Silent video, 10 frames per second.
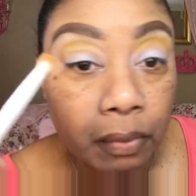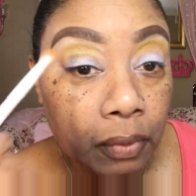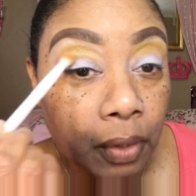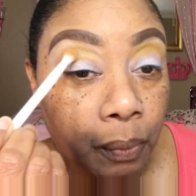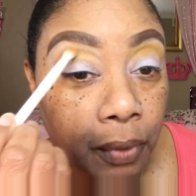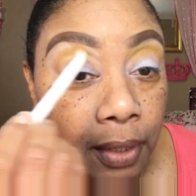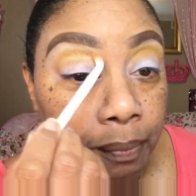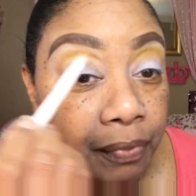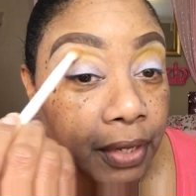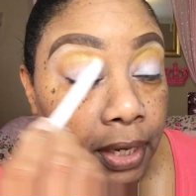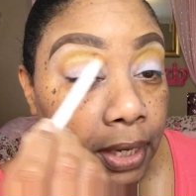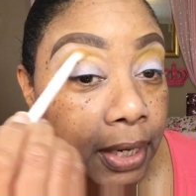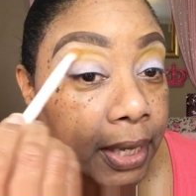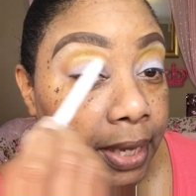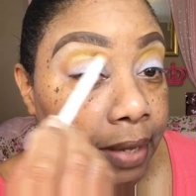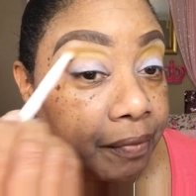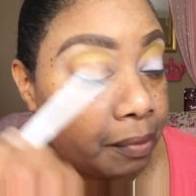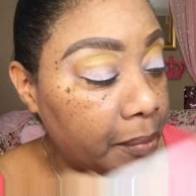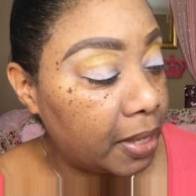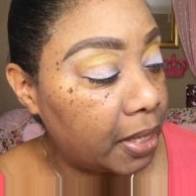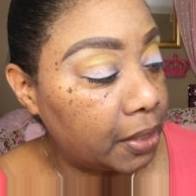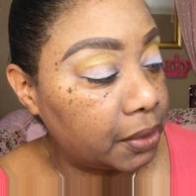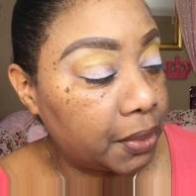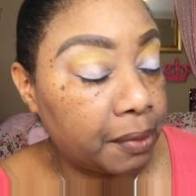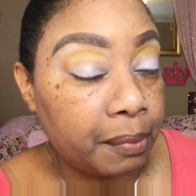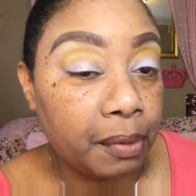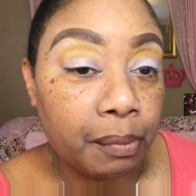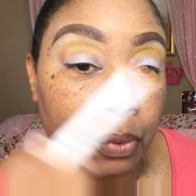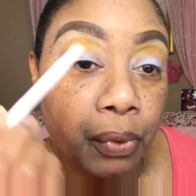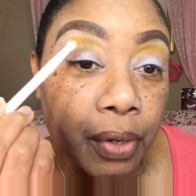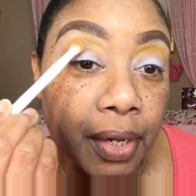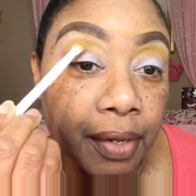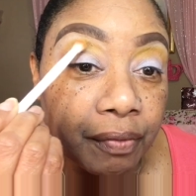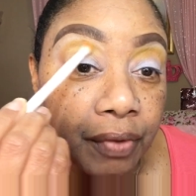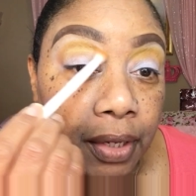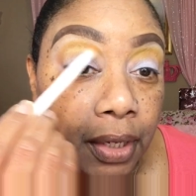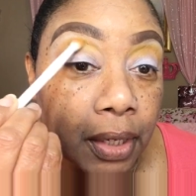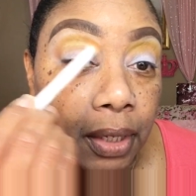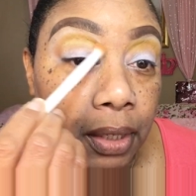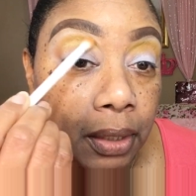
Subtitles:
And what I'm thinking I have in mind is going to be more of maybe